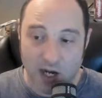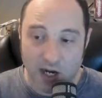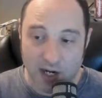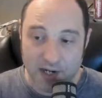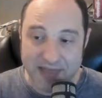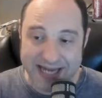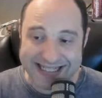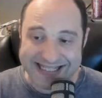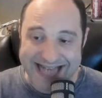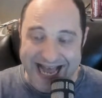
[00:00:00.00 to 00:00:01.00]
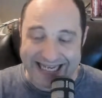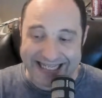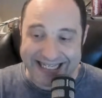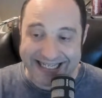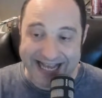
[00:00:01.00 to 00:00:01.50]
are that it's not
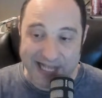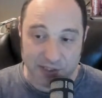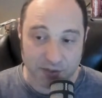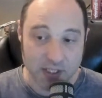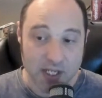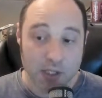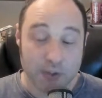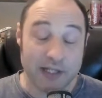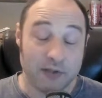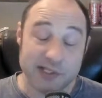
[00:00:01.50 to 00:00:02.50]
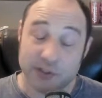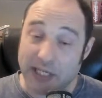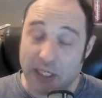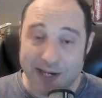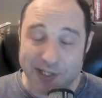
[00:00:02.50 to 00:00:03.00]
going to get canceled? Grethel, it's a
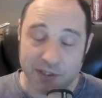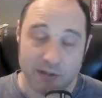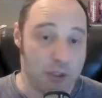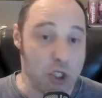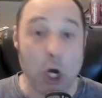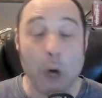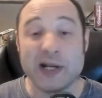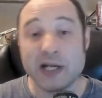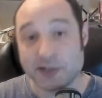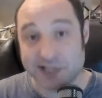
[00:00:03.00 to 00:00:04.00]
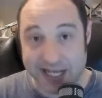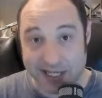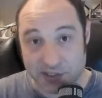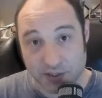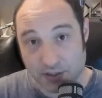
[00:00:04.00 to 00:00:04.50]
great question. Nobody knows the
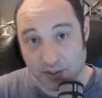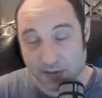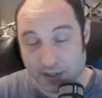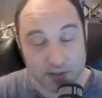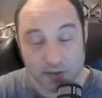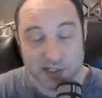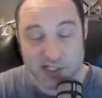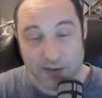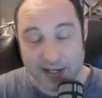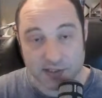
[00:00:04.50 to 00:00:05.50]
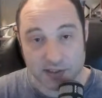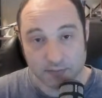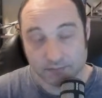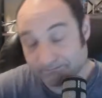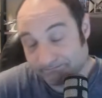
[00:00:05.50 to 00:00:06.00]
answer to your question. There is no answer.
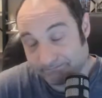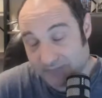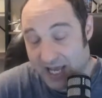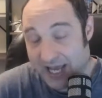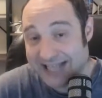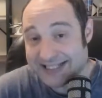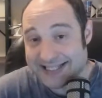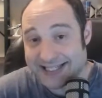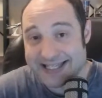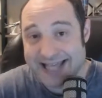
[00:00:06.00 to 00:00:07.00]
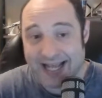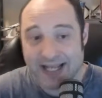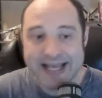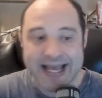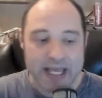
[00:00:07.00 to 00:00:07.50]
I hate to tell you that.
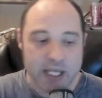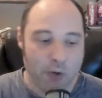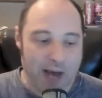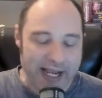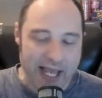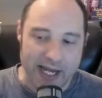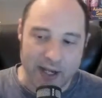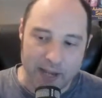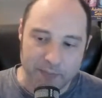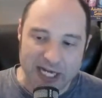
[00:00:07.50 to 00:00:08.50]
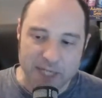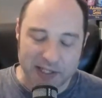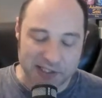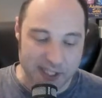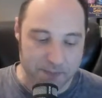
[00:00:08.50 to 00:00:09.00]
You know, I'm glad you
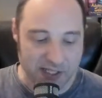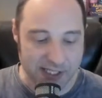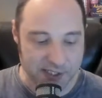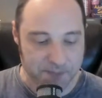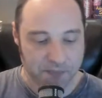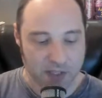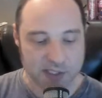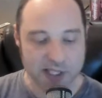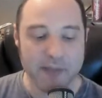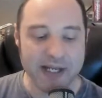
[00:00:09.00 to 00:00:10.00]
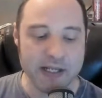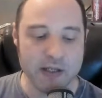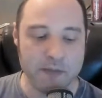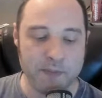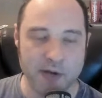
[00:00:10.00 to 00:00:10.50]
brought this up because
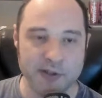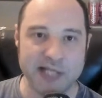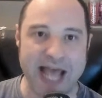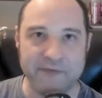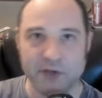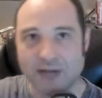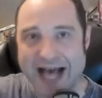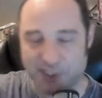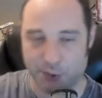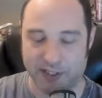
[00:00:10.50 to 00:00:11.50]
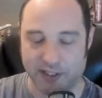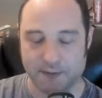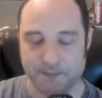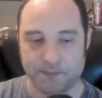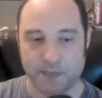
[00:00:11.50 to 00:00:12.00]
somebody posted after last week